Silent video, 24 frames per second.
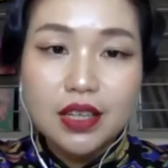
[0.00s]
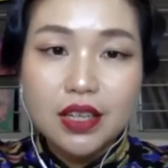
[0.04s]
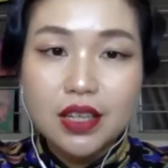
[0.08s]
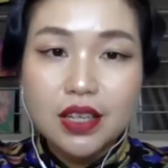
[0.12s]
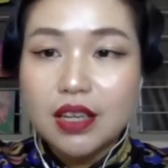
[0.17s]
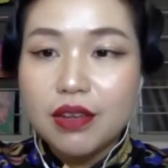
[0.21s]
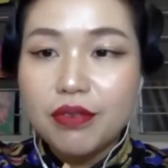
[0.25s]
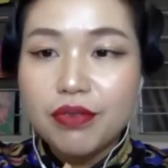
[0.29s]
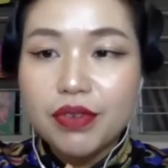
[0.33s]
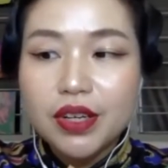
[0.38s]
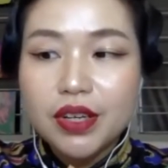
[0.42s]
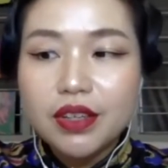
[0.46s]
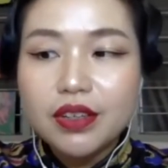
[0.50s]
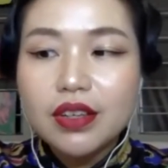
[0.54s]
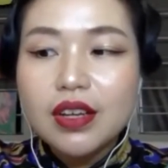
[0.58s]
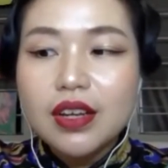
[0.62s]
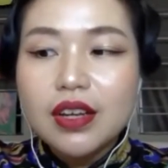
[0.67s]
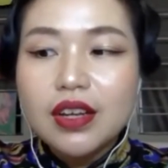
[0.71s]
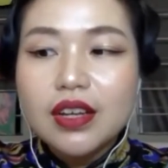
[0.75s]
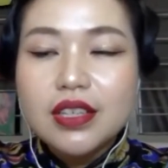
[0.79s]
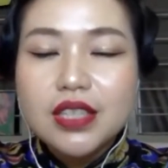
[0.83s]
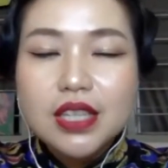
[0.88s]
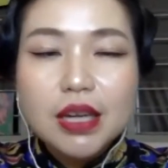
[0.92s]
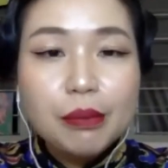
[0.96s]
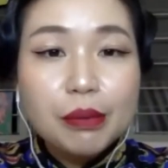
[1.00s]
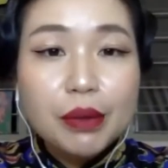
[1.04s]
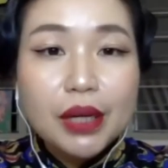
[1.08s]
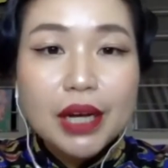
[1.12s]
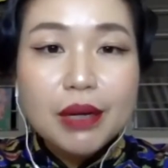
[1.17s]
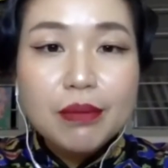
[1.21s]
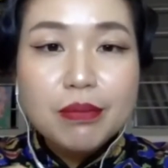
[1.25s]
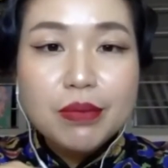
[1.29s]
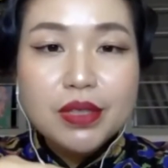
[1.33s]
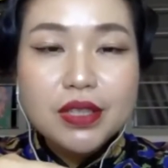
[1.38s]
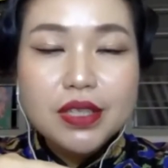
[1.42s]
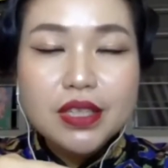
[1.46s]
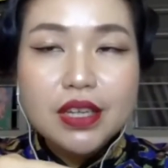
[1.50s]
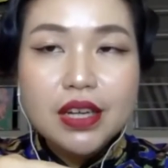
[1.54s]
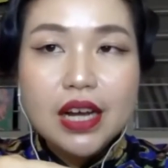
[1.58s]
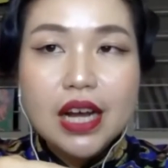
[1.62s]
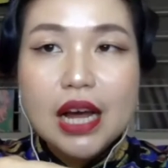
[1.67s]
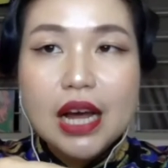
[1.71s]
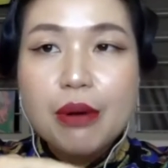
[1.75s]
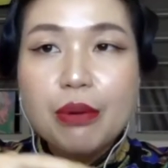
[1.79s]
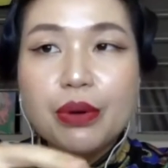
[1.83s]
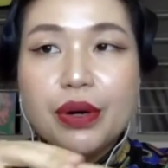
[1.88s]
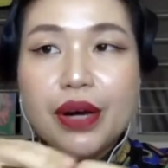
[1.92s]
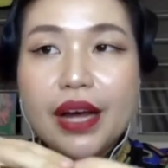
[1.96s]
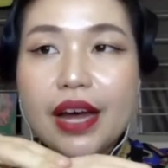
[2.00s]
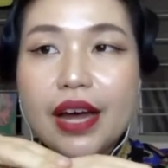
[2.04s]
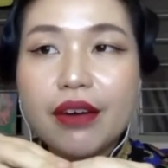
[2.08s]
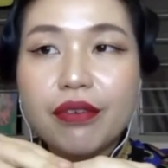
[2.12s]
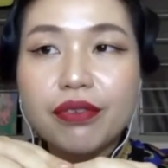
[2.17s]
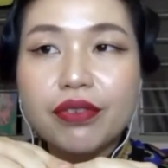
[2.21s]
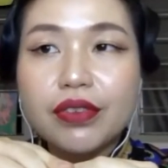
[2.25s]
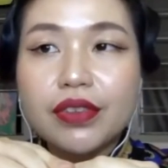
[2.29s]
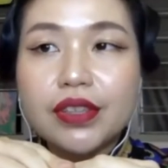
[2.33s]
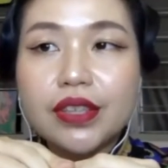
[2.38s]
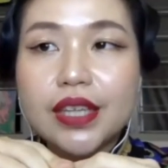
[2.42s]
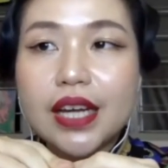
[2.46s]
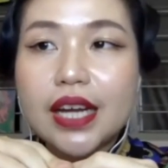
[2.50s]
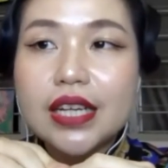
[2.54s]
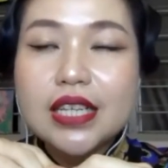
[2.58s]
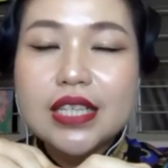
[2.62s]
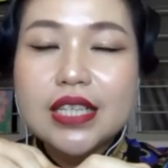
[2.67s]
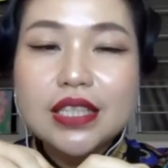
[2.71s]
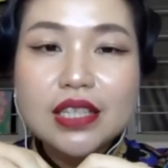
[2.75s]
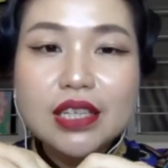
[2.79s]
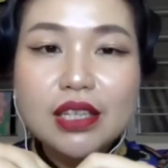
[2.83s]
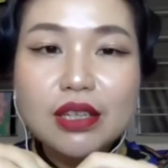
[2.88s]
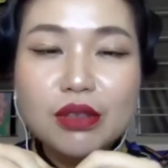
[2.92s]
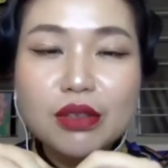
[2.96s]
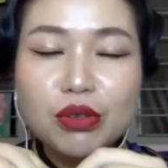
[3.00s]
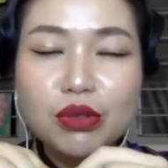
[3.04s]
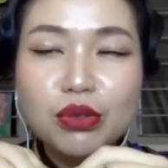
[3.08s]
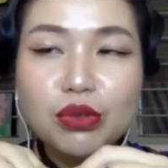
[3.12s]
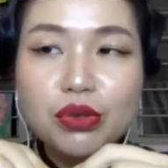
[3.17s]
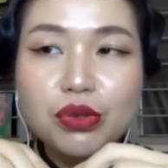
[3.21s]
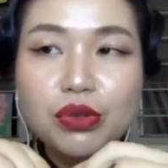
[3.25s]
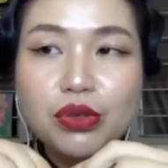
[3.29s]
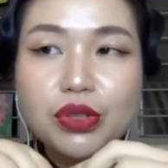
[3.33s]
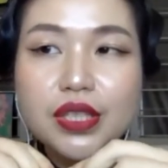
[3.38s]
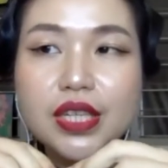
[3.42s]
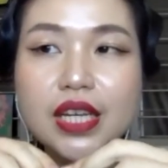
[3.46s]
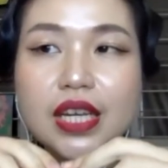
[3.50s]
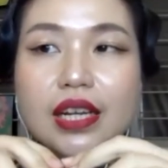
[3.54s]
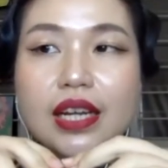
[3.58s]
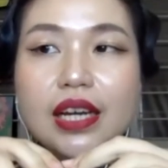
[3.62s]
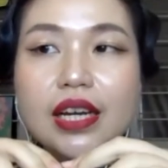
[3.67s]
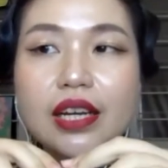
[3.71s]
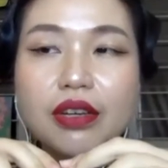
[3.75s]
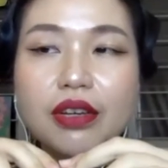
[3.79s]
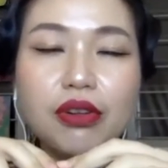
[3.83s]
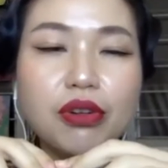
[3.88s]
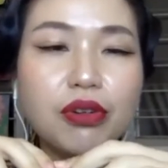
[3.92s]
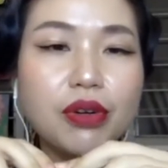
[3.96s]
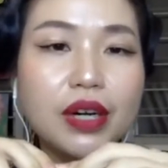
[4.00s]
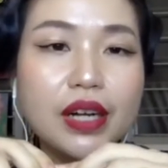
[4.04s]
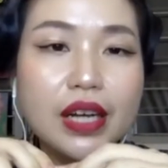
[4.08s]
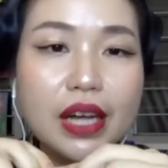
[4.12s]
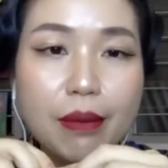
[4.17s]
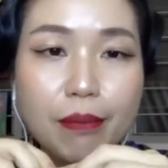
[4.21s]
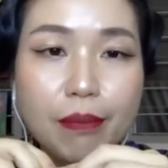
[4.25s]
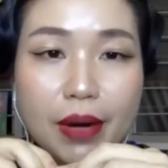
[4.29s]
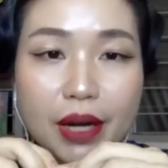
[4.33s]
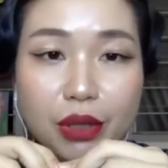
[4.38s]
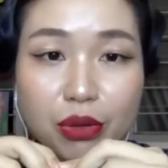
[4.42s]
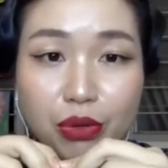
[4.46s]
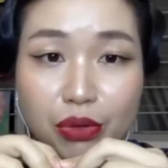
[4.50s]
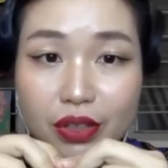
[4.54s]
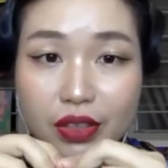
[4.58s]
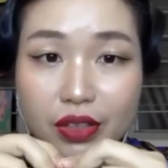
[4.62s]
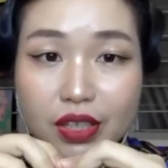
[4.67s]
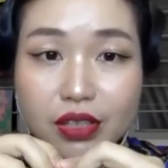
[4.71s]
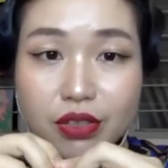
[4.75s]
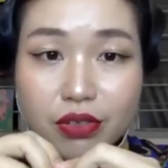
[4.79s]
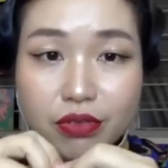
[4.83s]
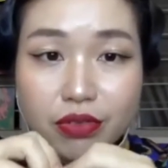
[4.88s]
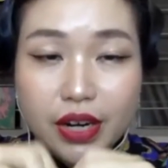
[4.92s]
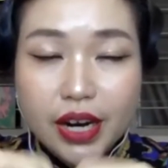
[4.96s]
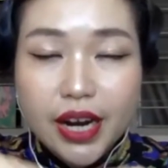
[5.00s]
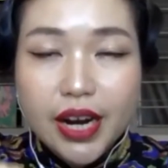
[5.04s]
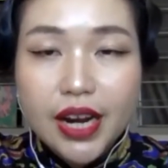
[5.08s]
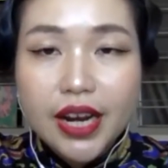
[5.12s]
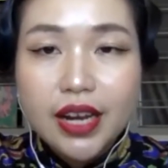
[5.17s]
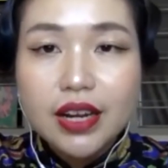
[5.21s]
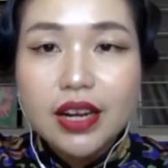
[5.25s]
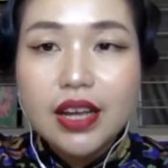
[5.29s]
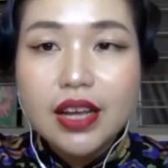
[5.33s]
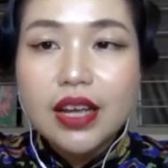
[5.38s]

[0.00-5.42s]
Even sometimes I will have the tendency to say, like, you know what, am I doing this right?